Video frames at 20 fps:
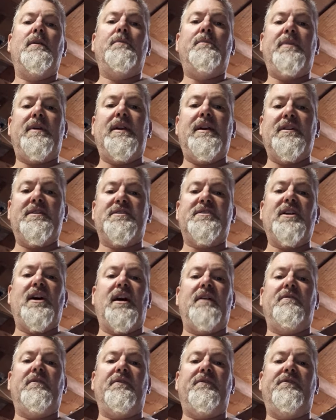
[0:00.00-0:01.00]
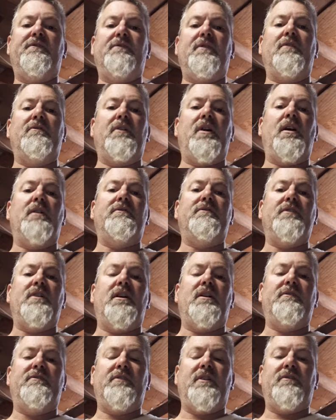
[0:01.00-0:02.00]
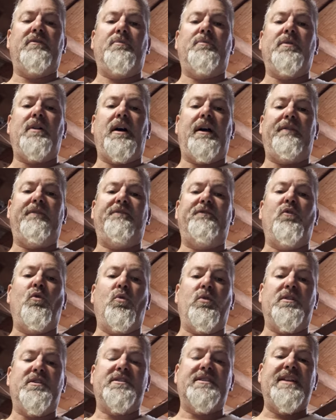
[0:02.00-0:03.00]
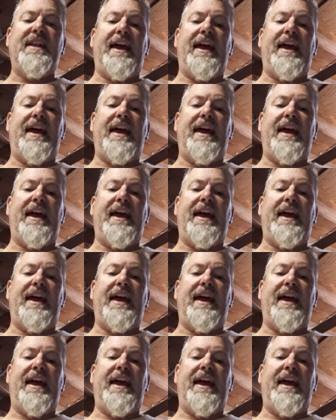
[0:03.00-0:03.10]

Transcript: psi of, of, of, of, of applied force.